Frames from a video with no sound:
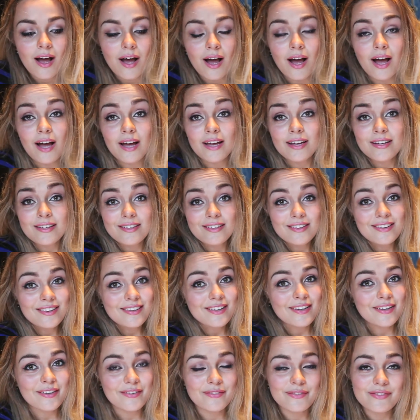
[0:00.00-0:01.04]
I'd
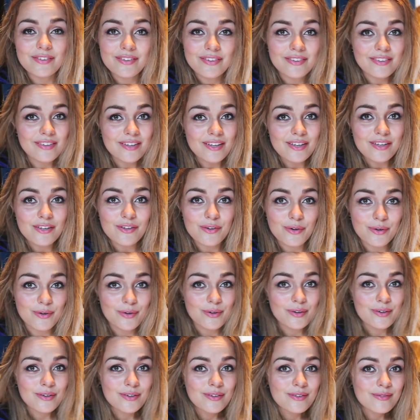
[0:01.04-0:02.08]
love to see
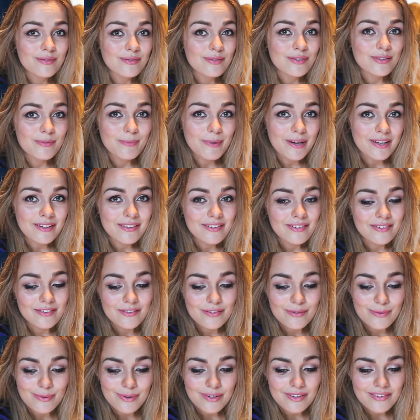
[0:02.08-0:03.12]
your responses
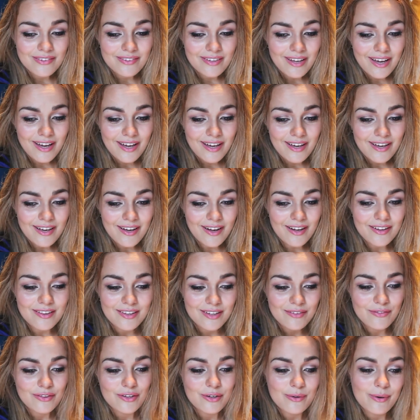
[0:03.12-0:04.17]
to this tag. I'll
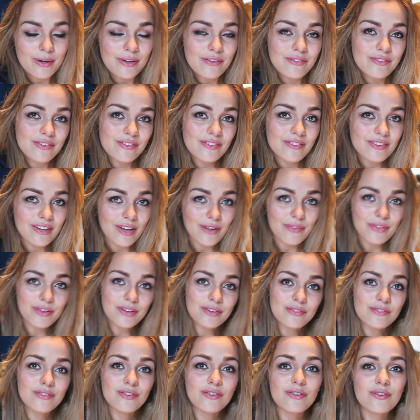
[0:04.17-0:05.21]
leave the questions down
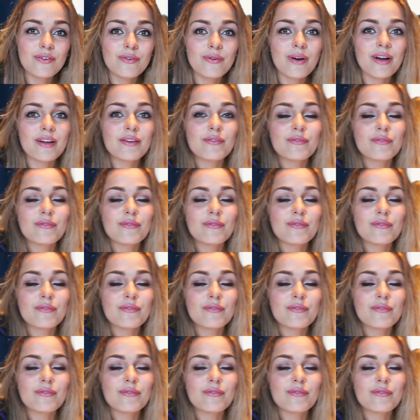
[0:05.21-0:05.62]
there too. I'd